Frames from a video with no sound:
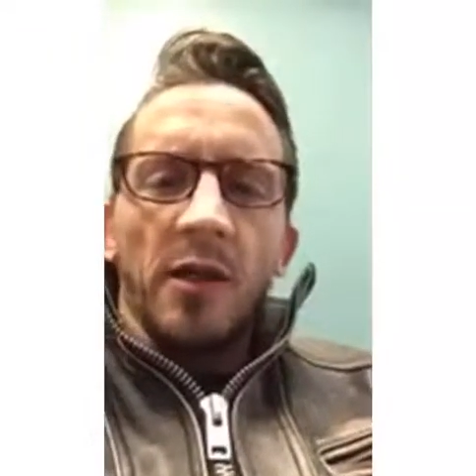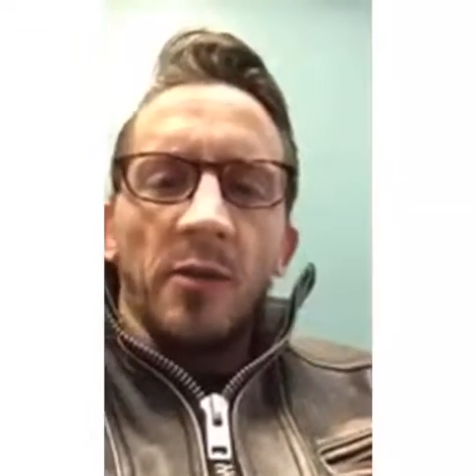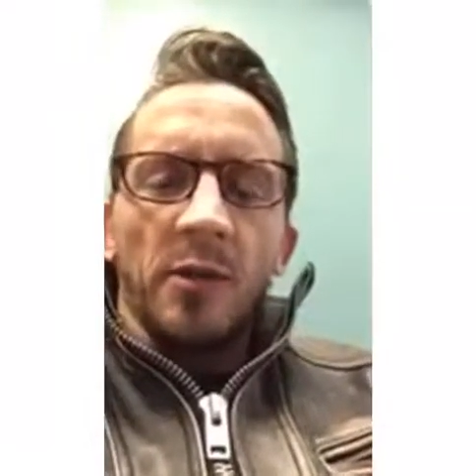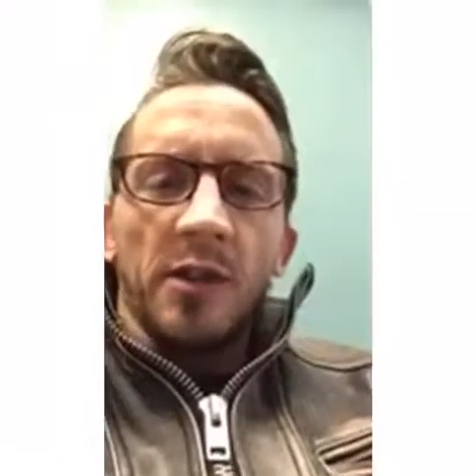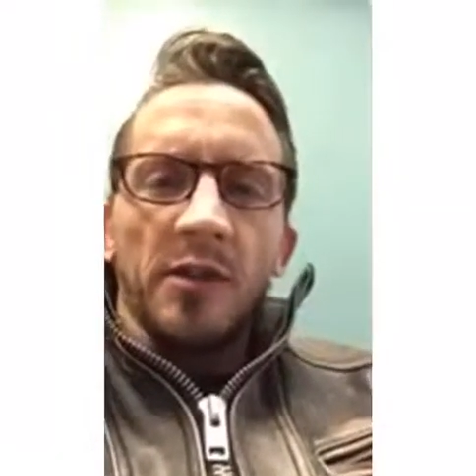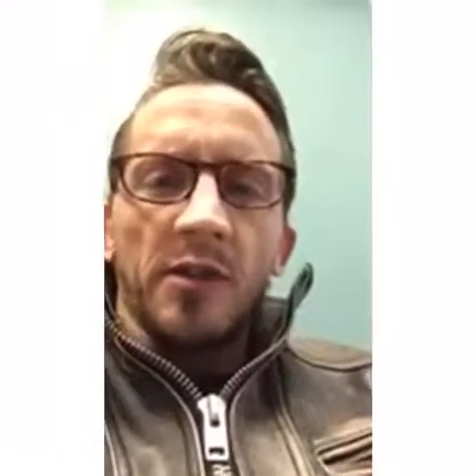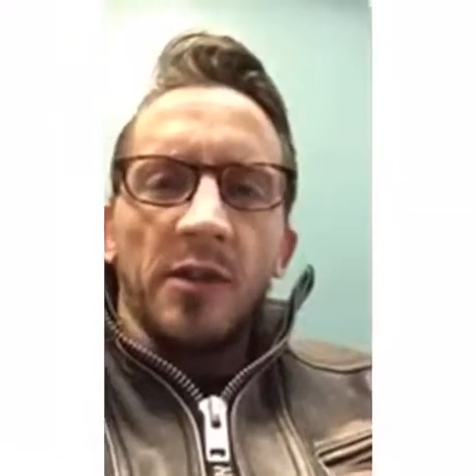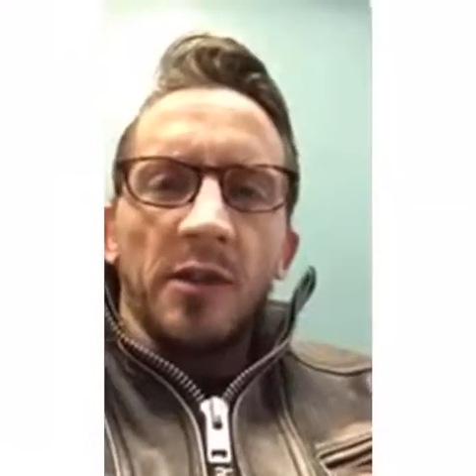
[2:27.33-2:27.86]
I
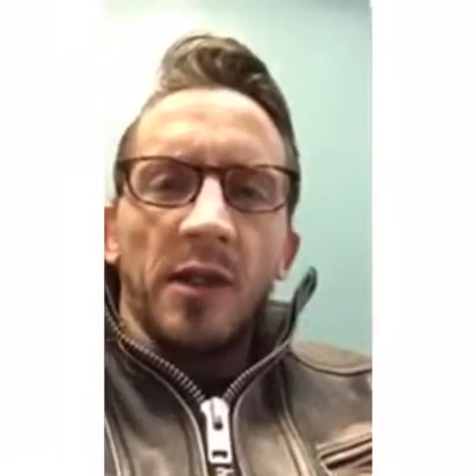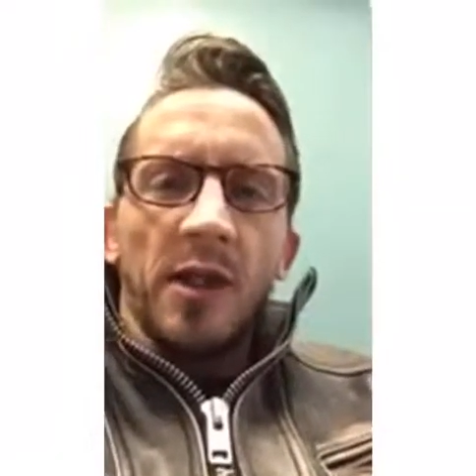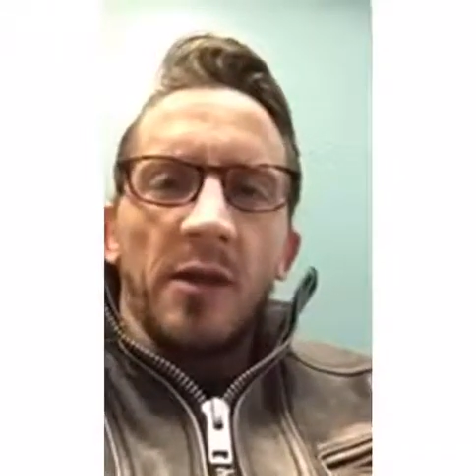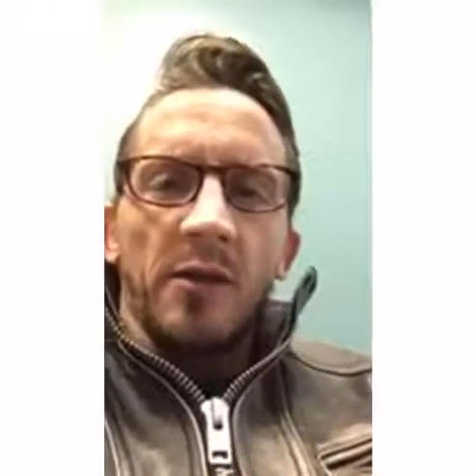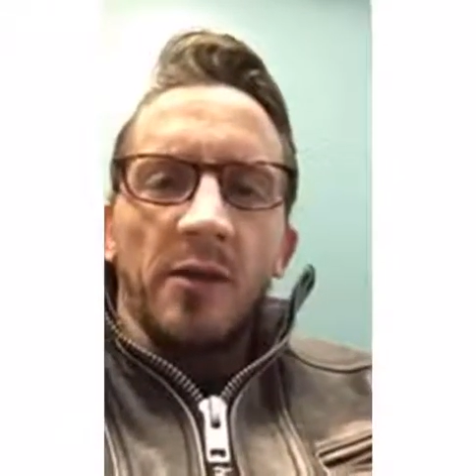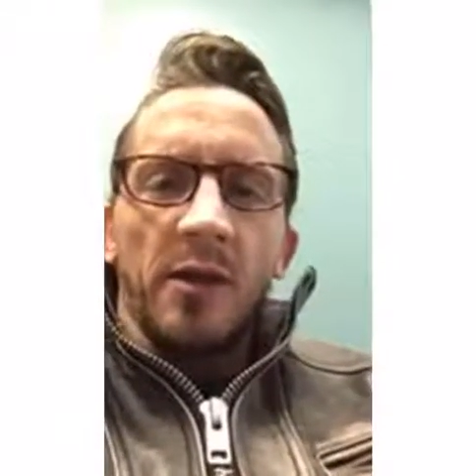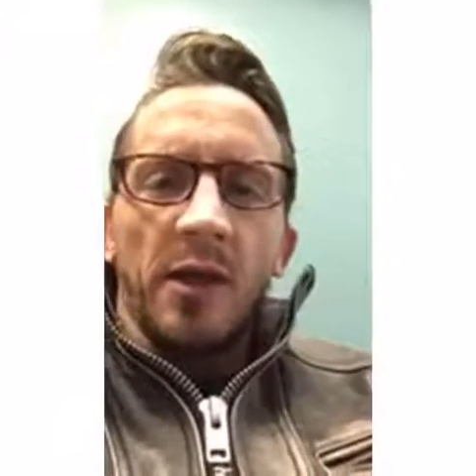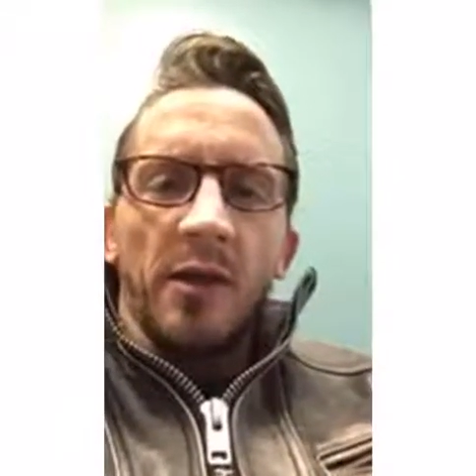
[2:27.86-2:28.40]
want to see
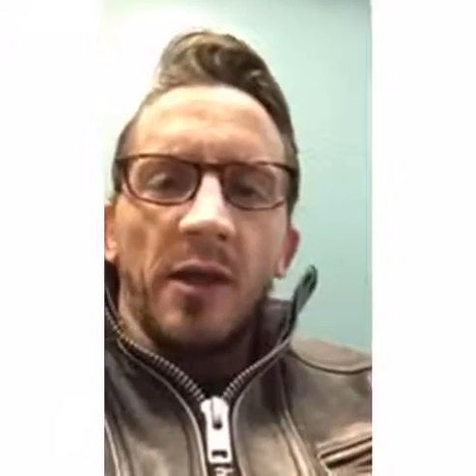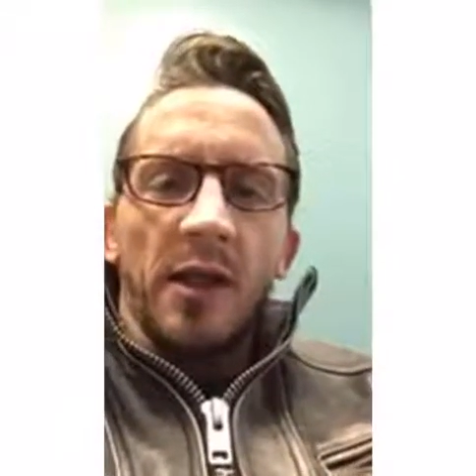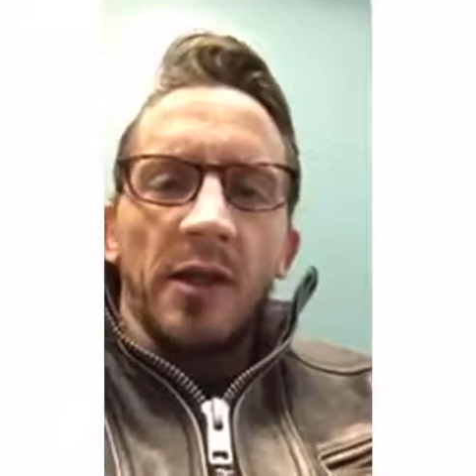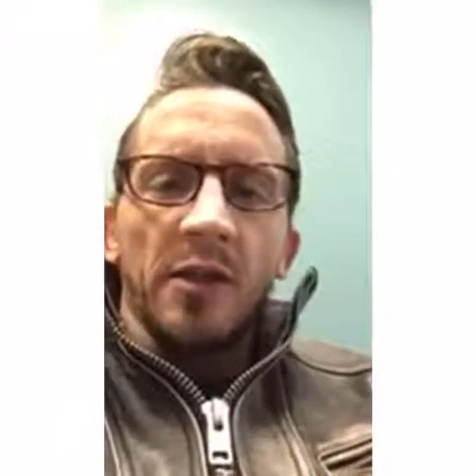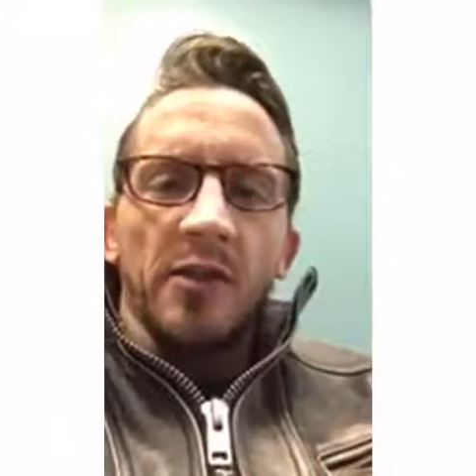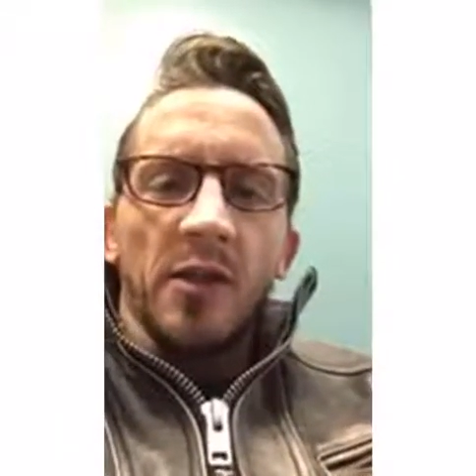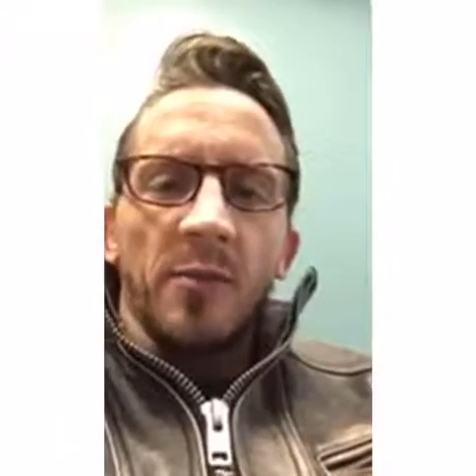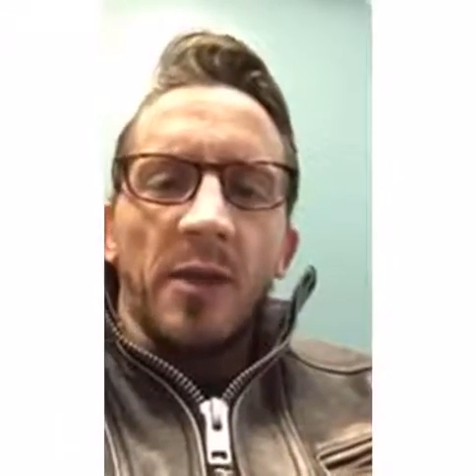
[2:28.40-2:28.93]
how, how that
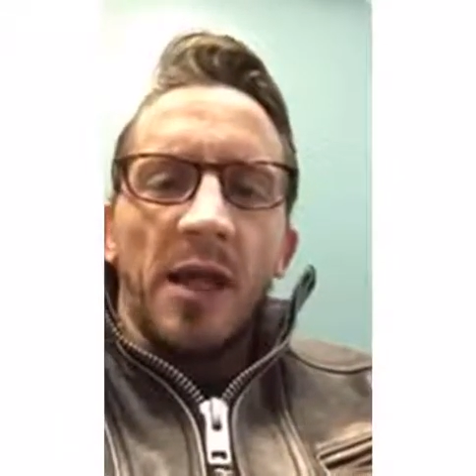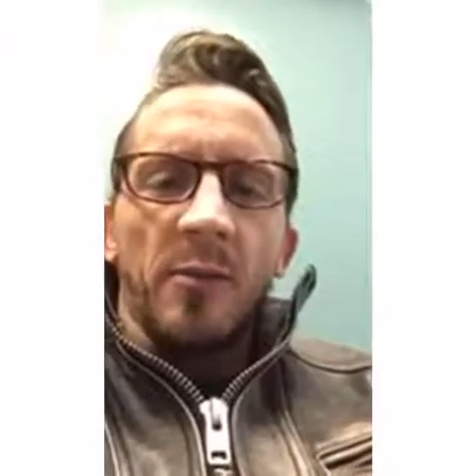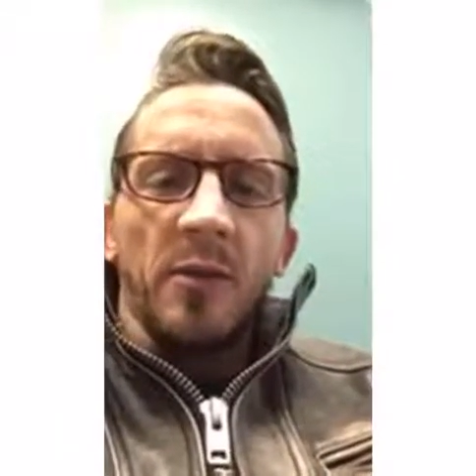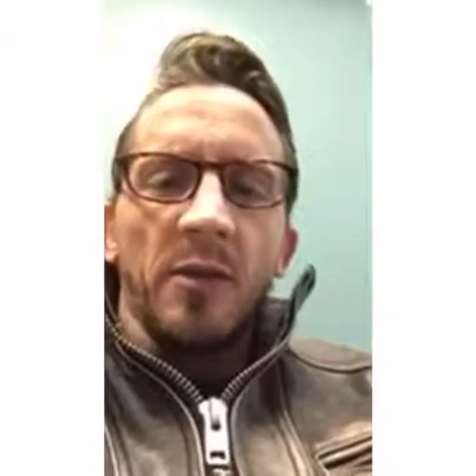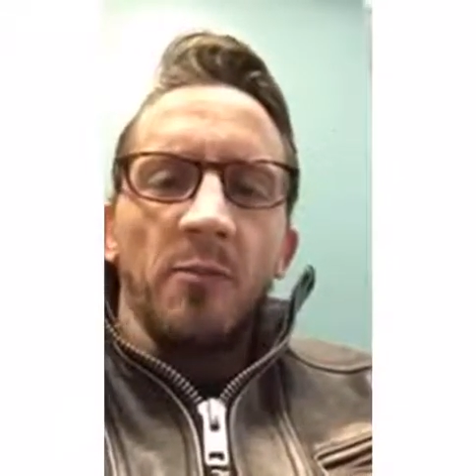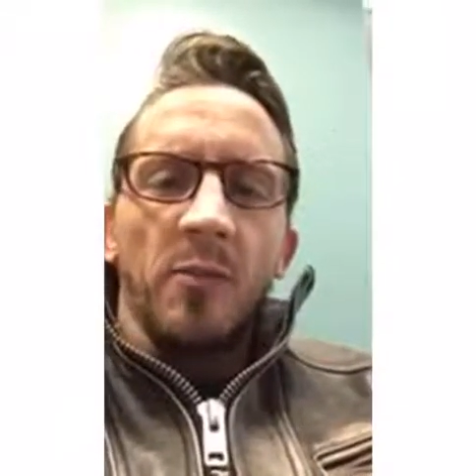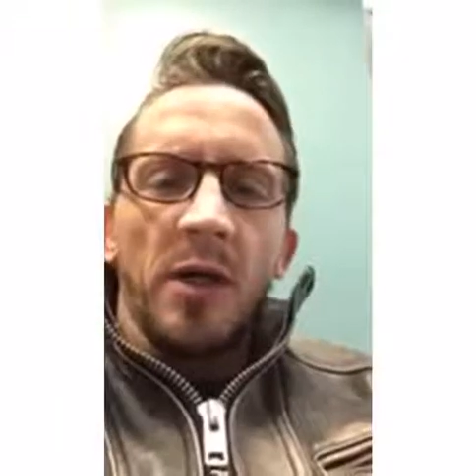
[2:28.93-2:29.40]
ends up happening.